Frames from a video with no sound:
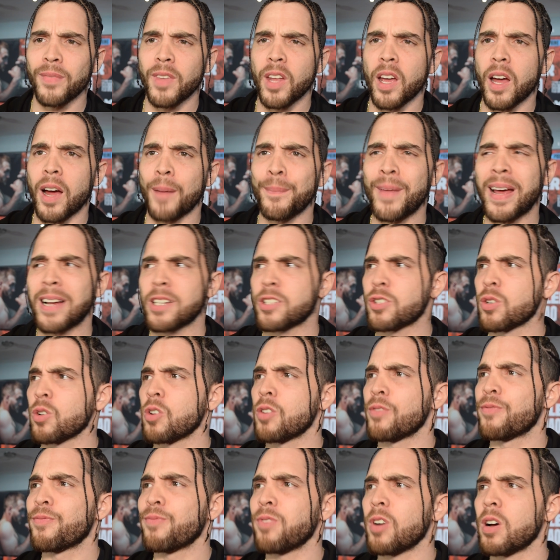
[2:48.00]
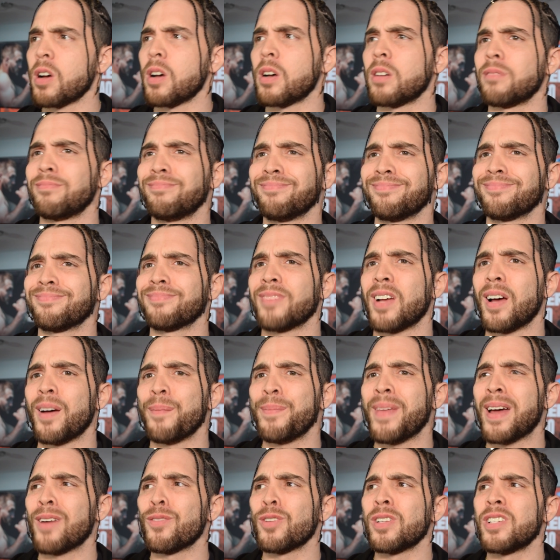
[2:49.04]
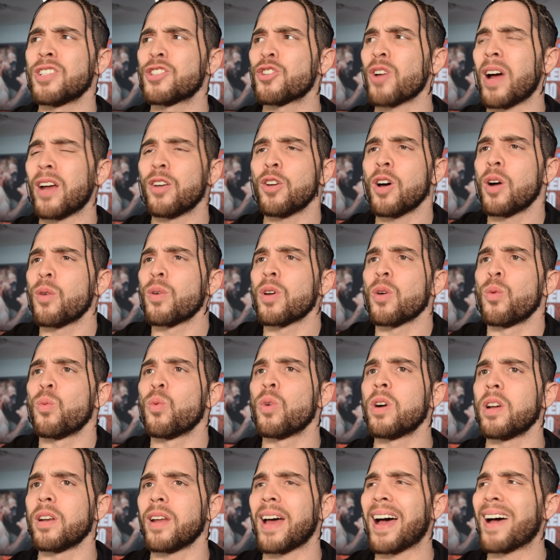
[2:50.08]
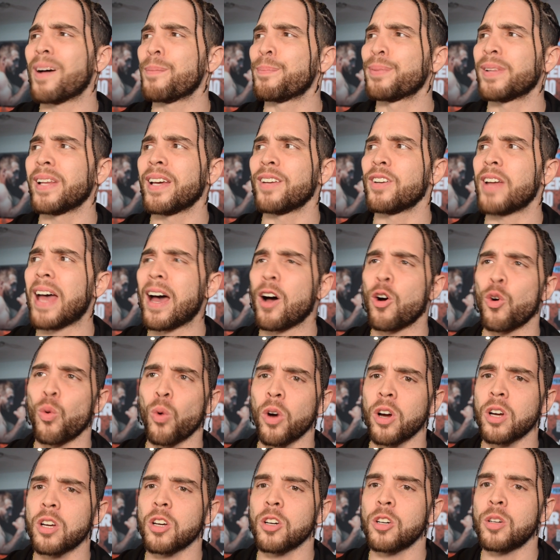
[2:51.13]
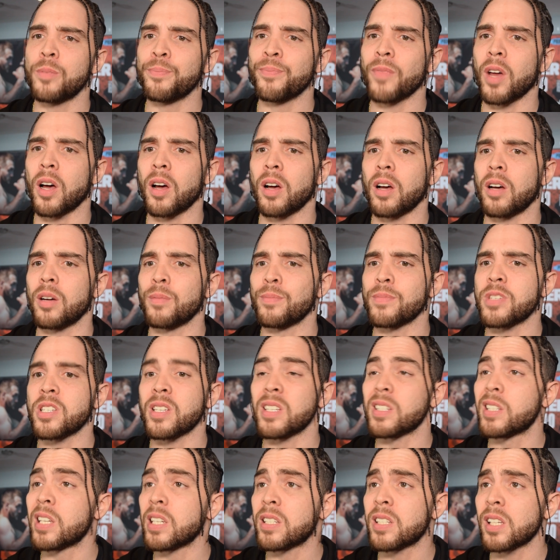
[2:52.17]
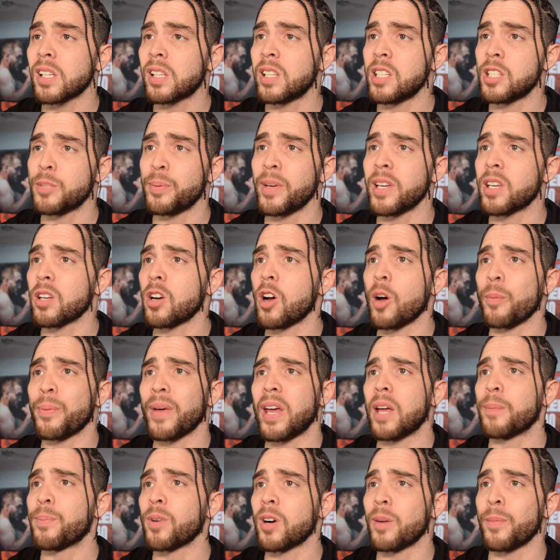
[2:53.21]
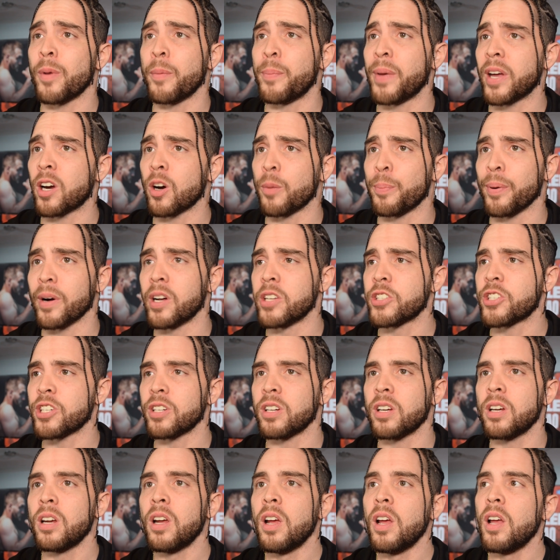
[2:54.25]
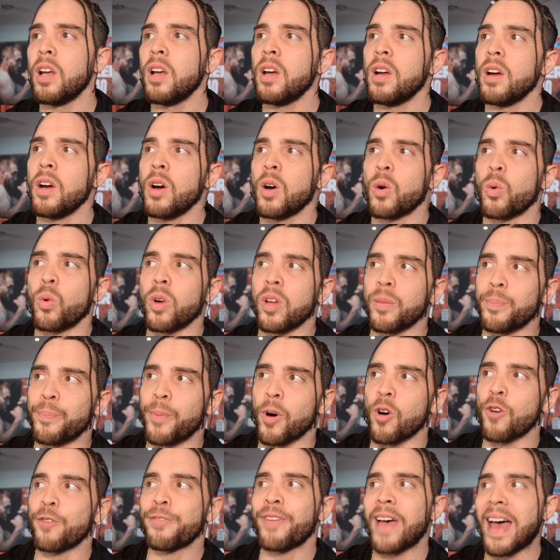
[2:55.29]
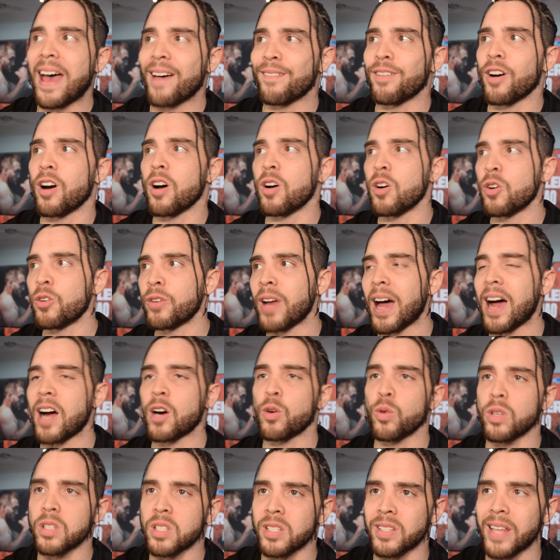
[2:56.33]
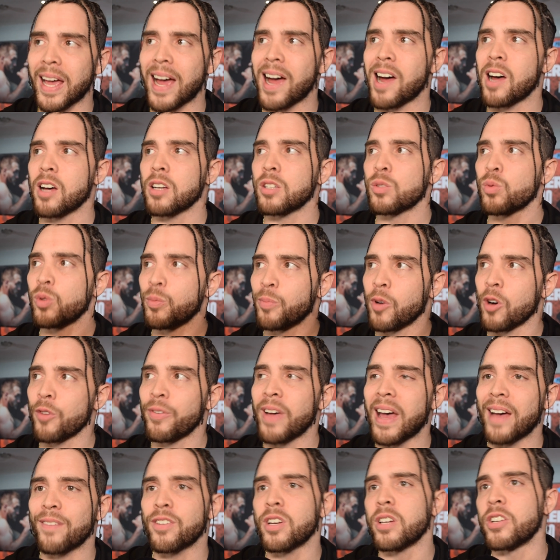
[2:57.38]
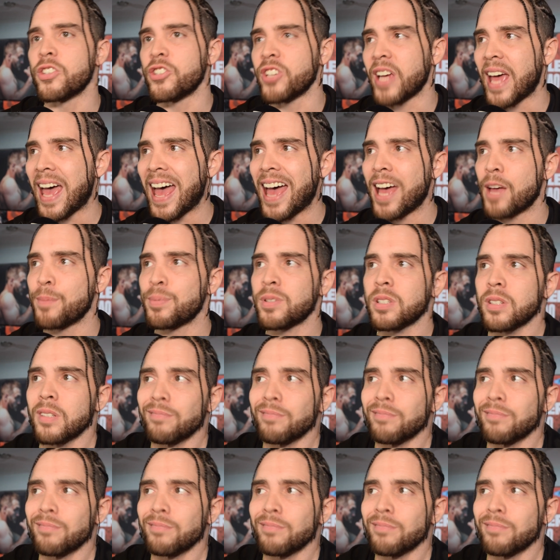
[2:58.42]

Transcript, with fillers: I'm not sure if I'm not really sure. I know I would have won. I plan to outwork him. Statistically speaking, on paper, I'm a bigger puncher. We both have our own awkward styles. We both have good jabs.